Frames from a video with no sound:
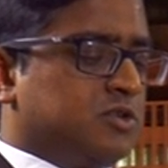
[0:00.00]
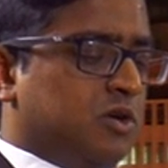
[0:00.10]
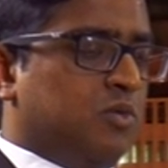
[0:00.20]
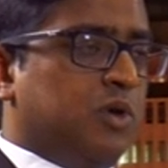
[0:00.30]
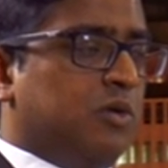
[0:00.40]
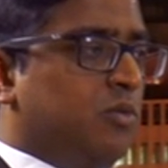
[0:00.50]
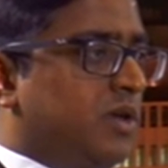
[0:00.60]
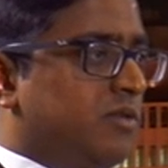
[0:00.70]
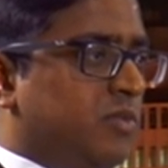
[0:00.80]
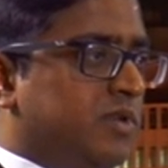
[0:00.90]
So
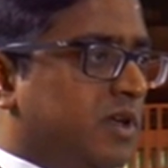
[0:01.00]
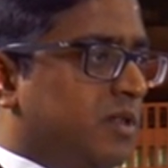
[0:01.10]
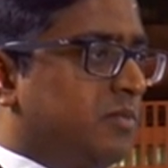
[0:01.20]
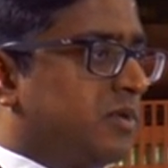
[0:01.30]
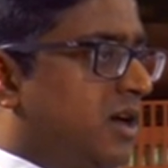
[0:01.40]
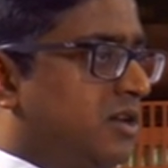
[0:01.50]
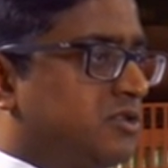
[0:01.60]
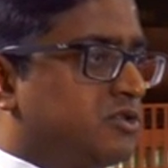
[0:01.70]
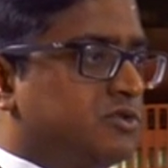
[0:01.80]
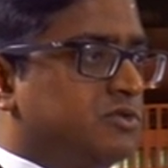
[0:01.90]
we tell
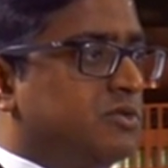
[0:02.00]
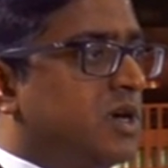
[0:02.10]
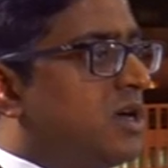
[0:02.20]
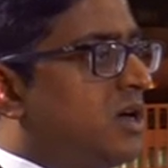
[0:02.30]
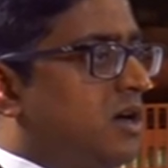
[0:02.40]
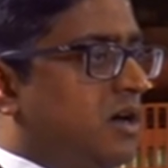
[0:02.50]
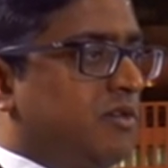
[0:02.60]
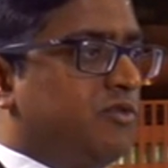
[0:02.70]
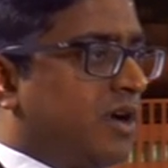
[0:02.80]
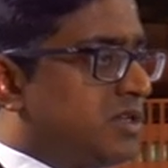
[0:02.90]
clients to,
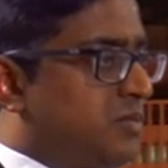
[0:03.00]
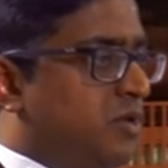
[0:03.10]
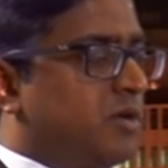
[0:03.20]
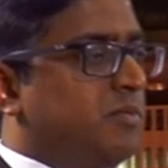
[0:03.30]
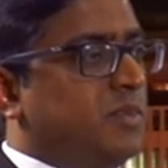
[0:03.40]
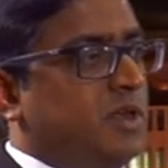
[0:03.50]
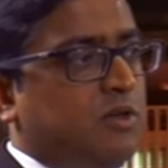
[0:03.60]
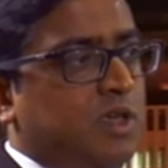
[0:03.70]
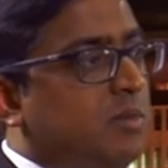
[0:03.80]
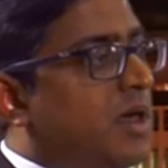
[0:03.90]
if you write a book,
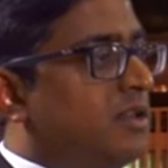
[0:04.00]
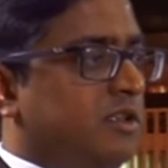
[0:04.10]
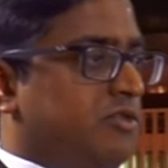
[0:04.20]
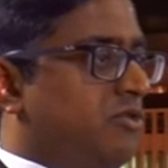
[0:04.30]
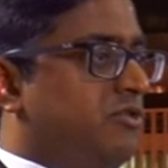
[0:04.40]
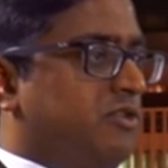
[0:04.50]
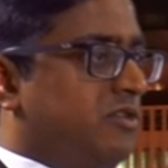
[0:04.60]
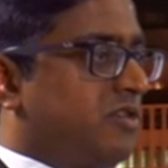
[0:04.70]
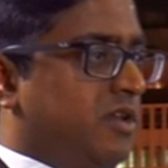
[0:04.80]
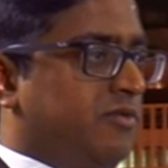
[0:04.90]
email it through to
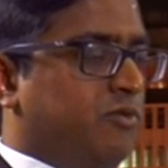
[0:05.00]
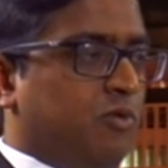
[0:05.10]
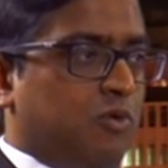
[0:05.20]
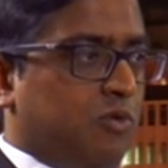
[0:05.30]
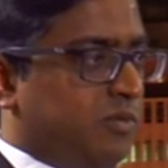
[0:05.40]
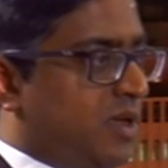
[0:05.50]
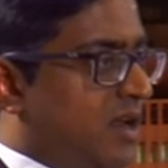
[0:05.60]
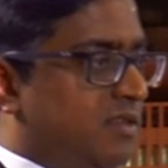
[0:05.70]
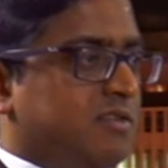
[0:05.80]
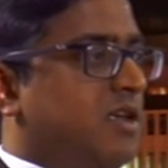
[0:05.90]
yourself, or get
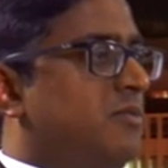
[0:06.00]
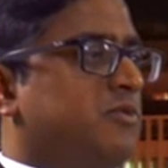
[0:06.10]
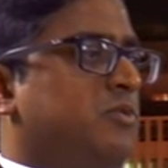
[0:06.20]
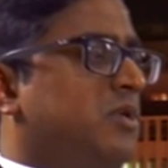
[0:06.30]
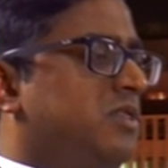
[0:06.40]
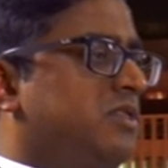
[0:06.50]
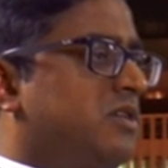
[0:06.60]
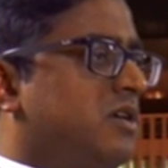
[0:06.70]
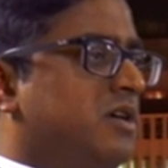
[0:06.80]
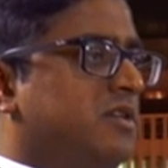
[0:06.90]
it stamped with
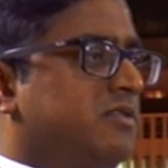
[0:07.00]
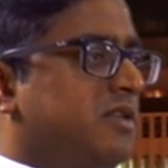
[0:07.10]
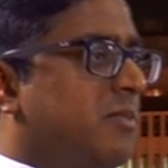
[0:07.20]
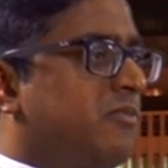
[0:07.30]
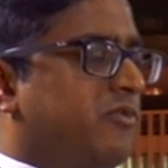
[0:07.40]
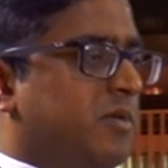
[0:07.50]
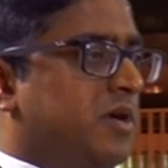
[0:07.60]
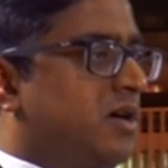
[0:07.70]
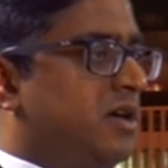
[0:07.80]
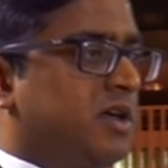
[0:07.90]
a stamp from
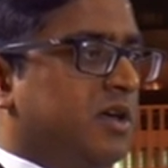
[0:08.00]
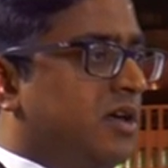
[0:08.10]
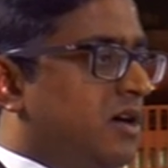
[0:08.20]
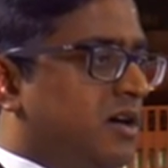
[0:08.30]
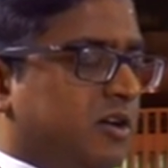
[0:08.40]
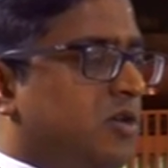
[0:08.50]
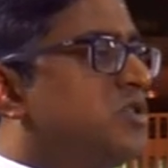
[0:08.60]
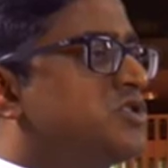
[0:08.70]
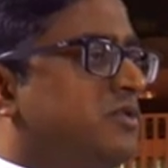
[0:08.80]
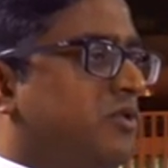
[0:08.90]
a
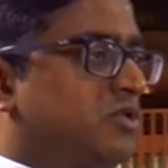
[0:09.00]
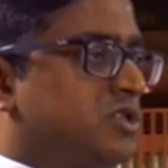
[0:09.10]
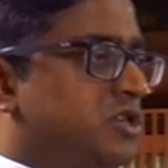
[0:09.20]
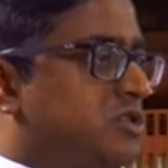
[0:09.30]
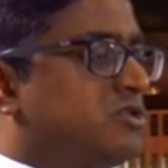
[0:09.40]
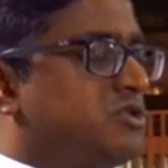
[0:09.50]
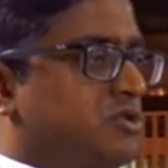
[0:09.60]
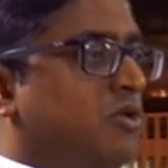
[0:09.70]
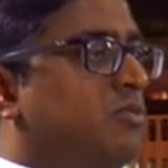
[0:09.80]
commission of oaths, just to show,